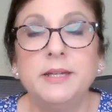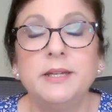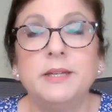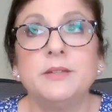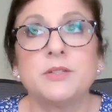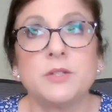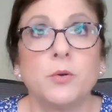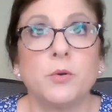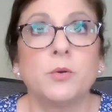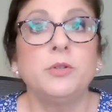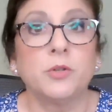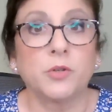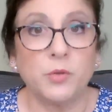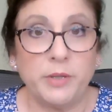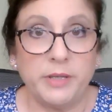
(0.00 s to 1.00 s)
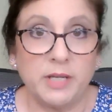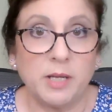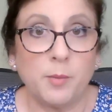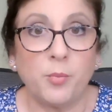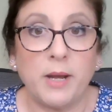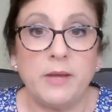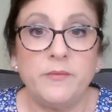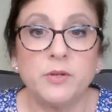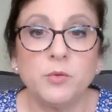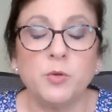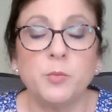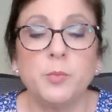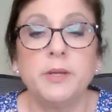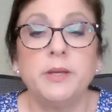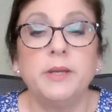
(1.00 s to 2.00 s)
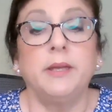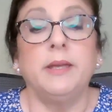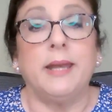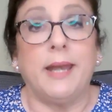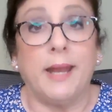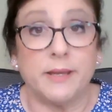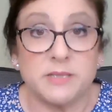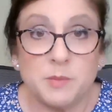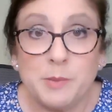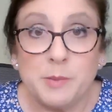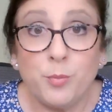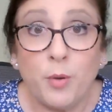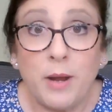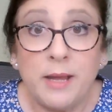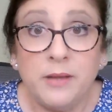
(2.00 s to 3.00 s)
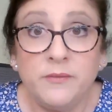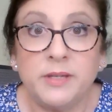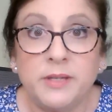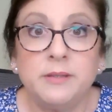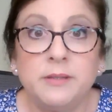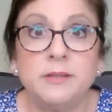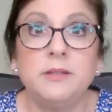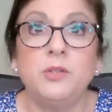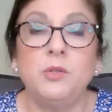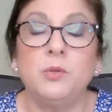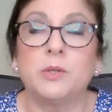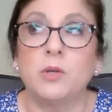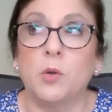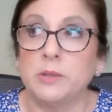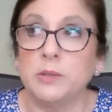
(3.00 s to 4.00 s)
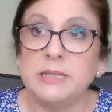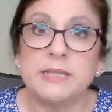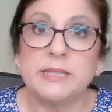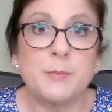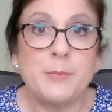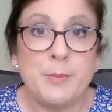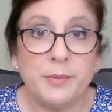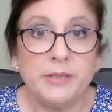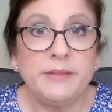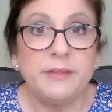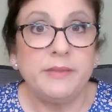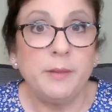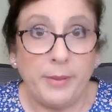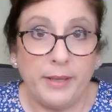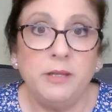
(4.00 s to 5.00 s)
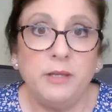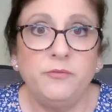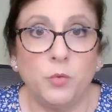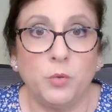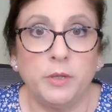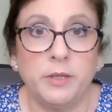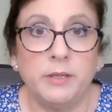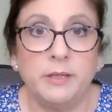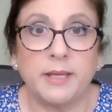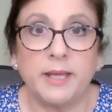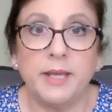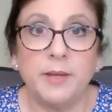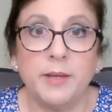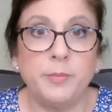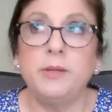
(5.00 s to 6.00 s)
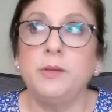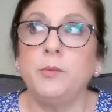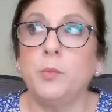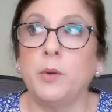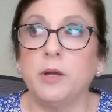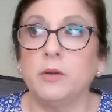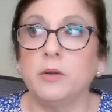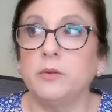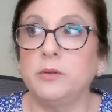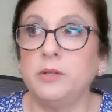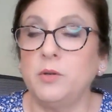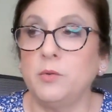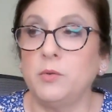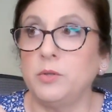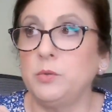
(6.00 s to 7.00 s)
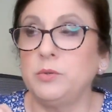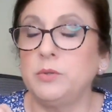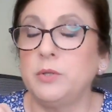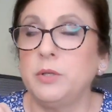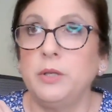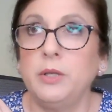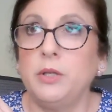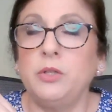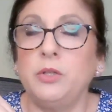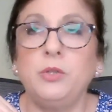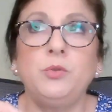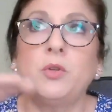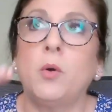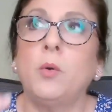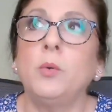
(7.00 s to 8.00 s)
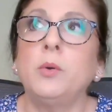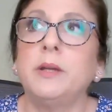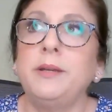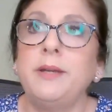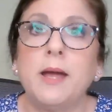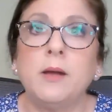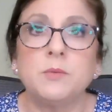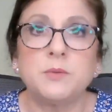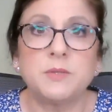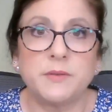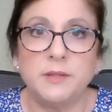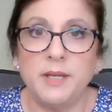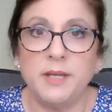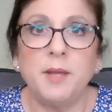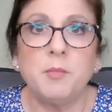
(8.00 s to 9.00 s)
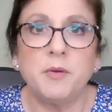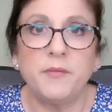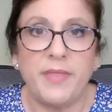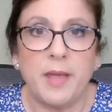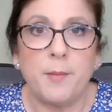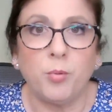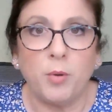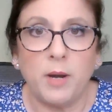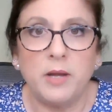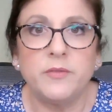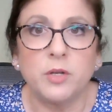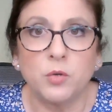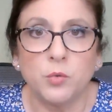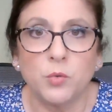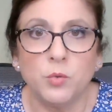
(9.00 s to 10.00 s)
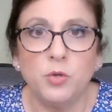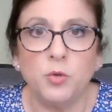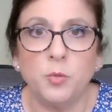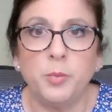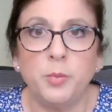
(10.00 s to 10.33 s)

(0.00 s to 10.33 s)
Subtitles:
So you're creating a private group. It has to be private. You can only let the people in that paid for it. It can't be where, you don't announce the name of that private group.